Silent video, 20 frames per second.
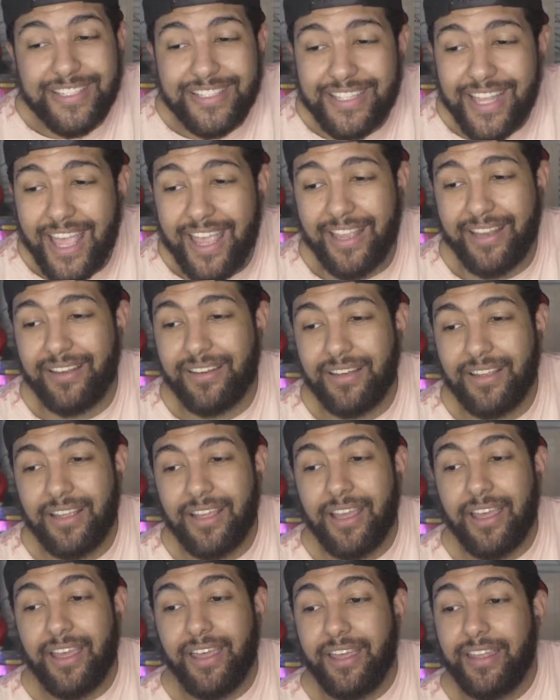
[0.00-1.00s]
State,
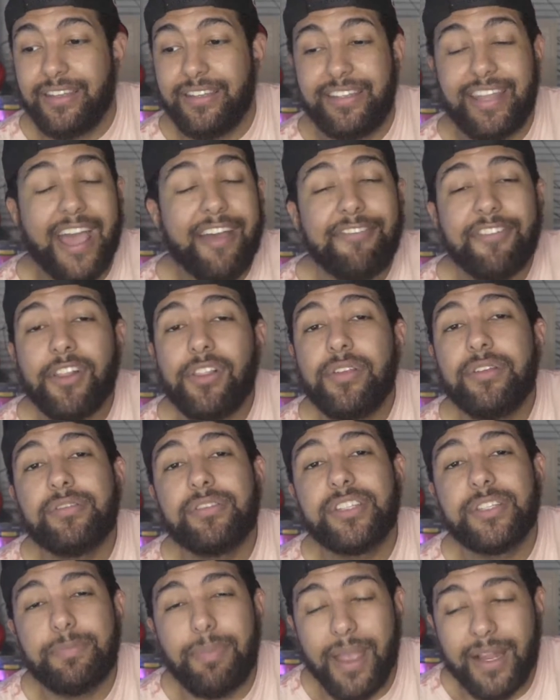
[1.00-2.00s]
definitely
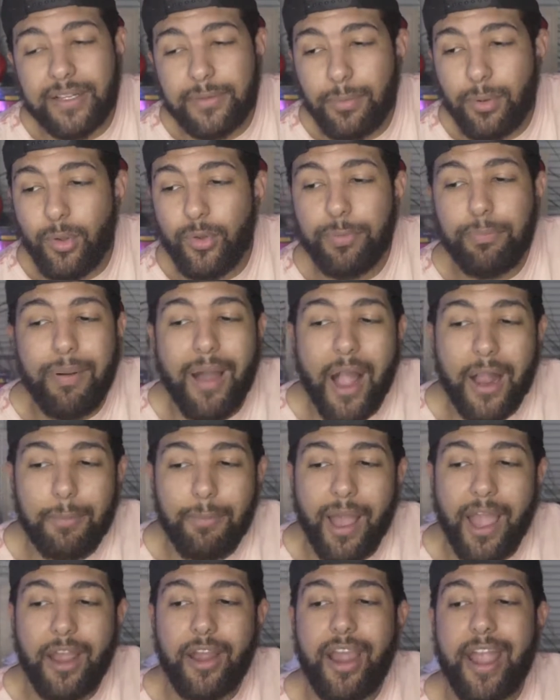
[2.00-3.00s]
respectable with
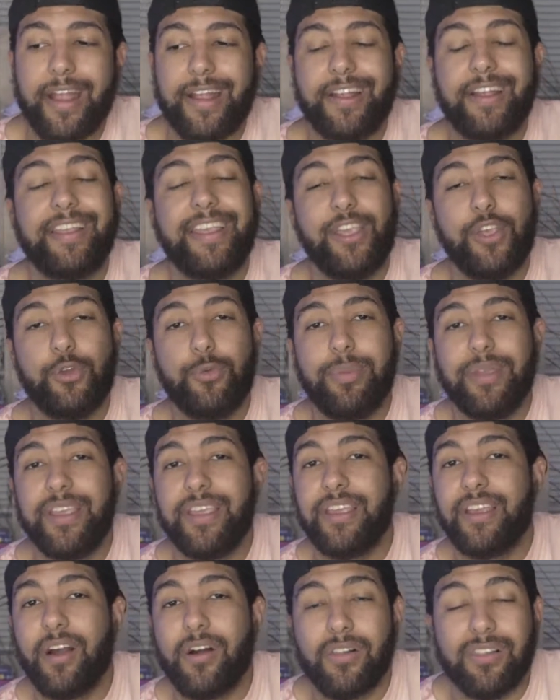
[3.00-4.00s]
Bachmeyer at
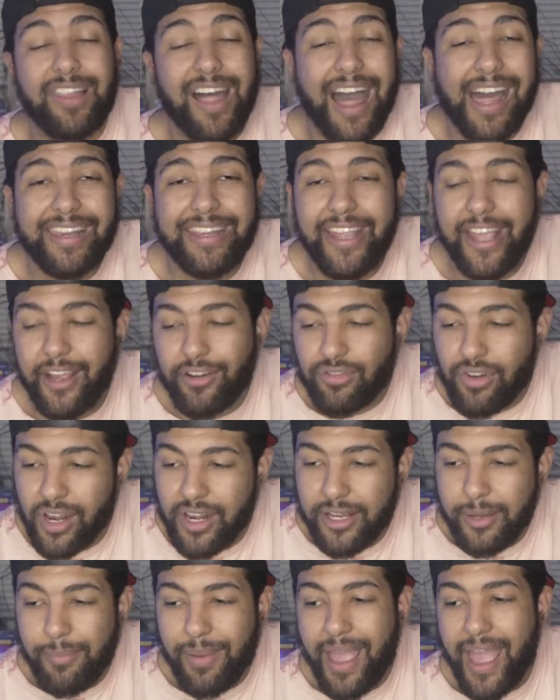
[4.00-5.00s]
QB, Helani at
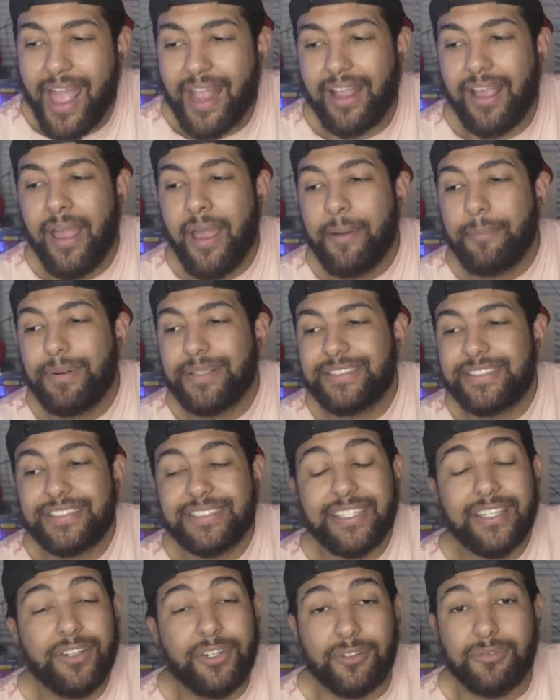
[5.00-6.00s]
running back, but
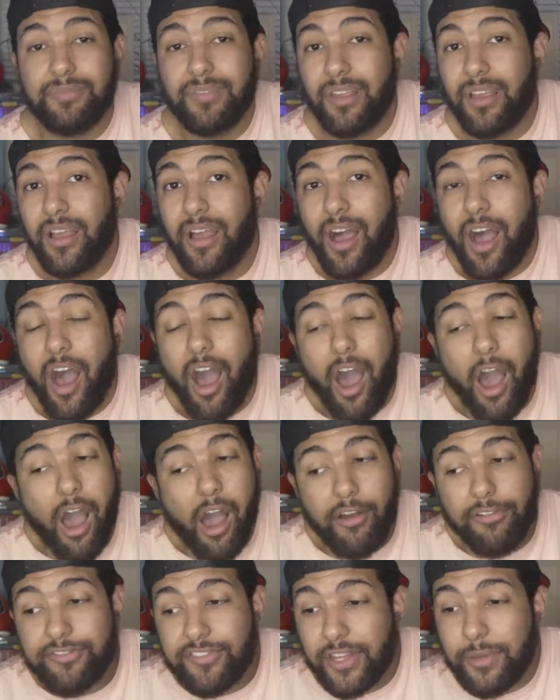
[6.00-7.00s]
still,
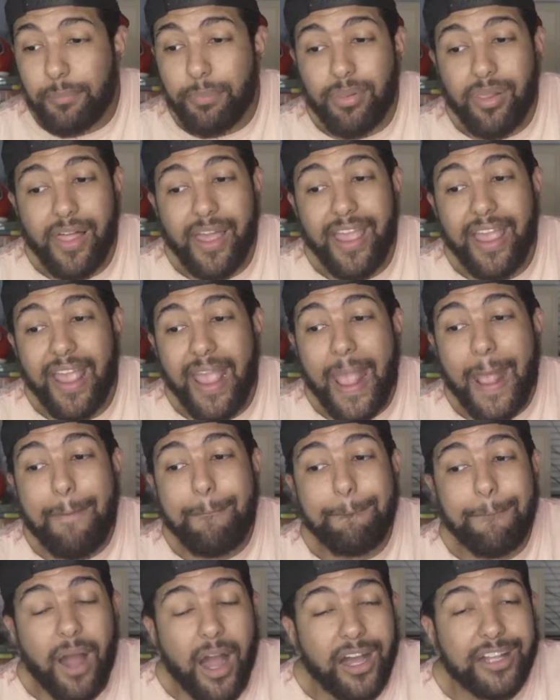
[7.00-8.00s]
often play a
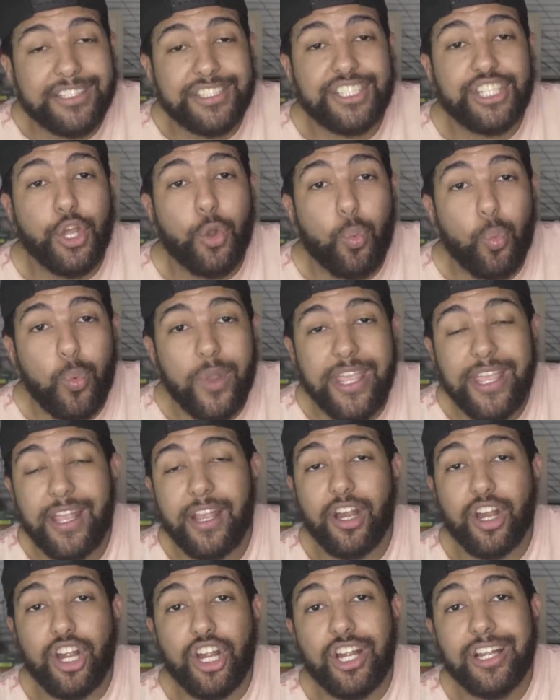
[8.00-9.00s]
much
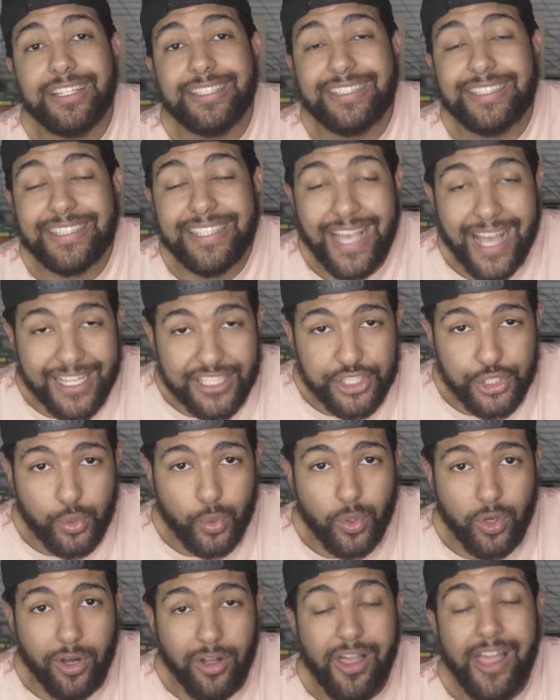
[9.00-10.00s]
weaker
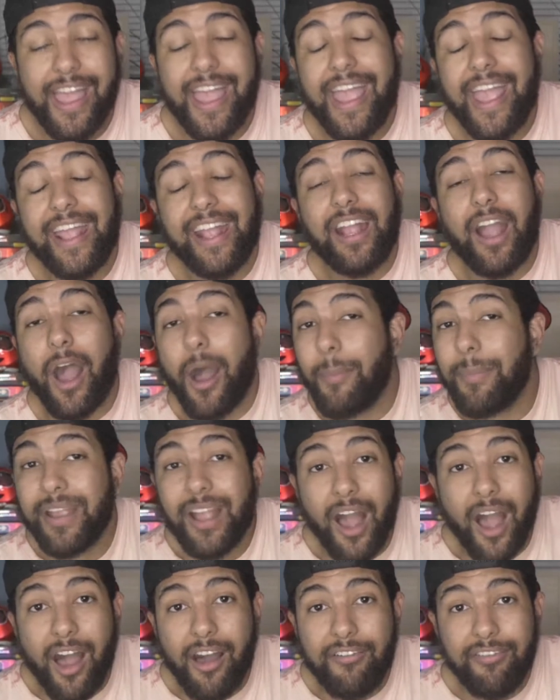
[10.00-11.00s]
schedule and coming
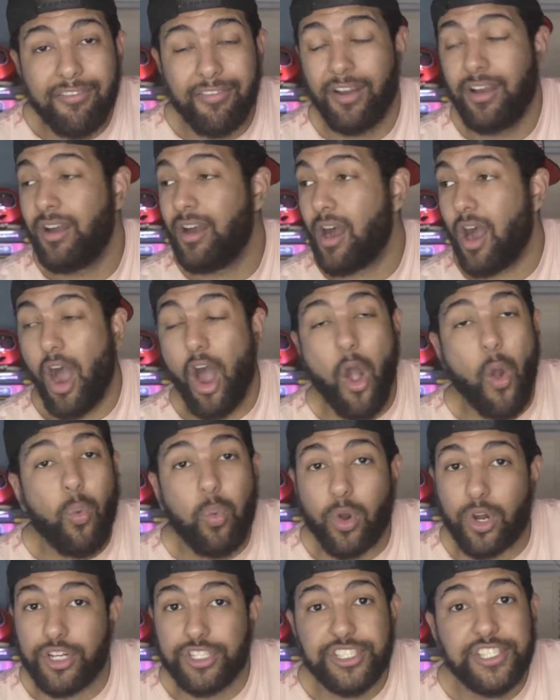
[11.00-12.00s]
off a
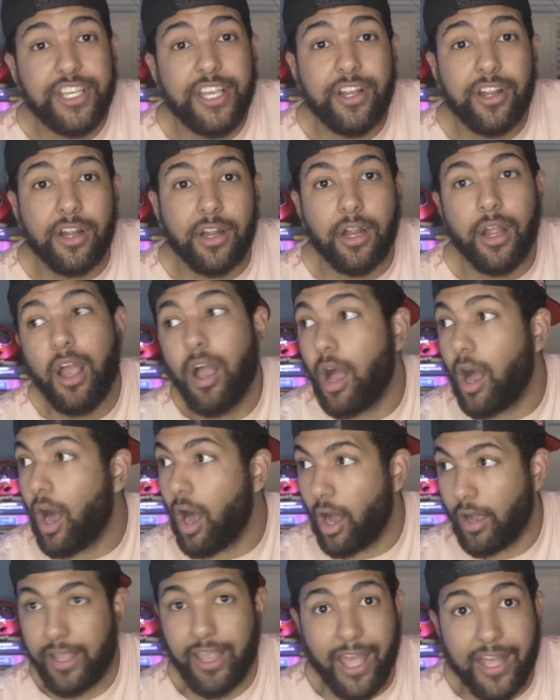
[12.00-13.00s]
worse year
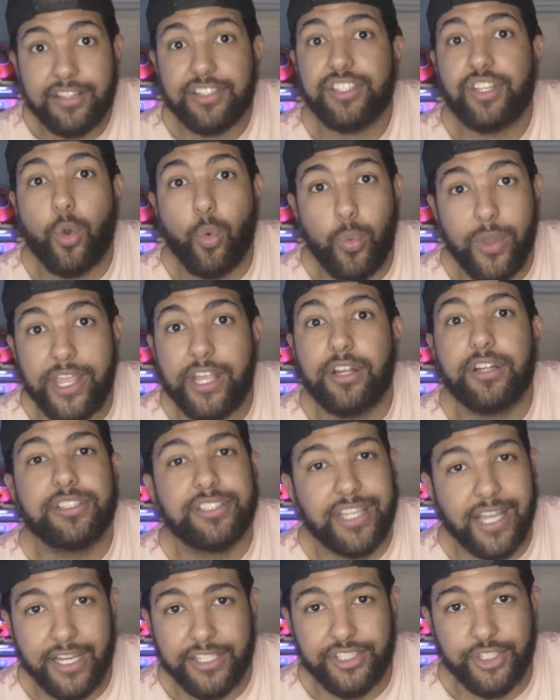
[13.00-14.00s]
against a weaker
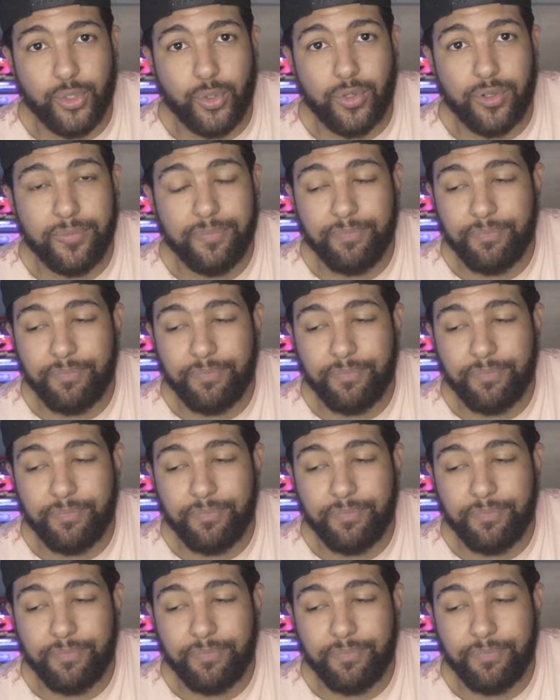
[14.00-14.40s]
schedule.